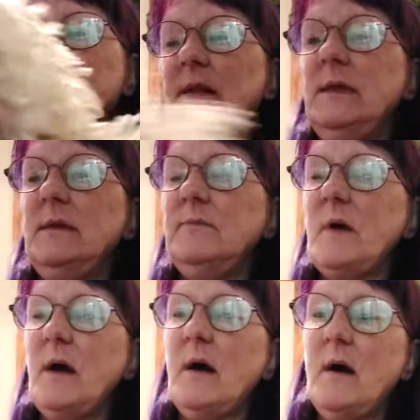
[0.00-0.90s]
Leave
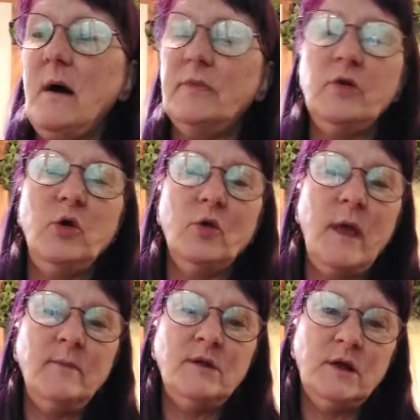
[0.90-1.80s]
uh, your
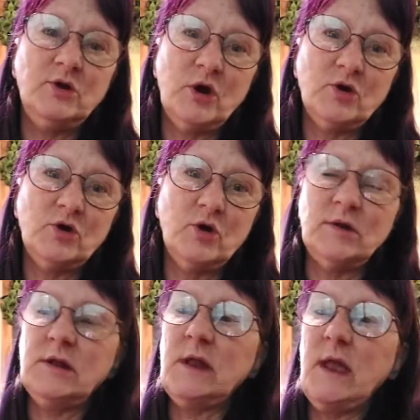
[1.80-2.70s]
name
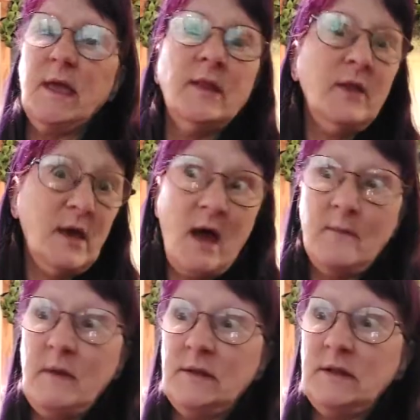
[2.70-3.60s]
suggestions in the
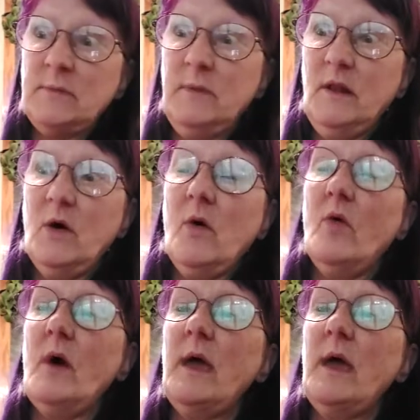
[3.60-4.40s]
comments below,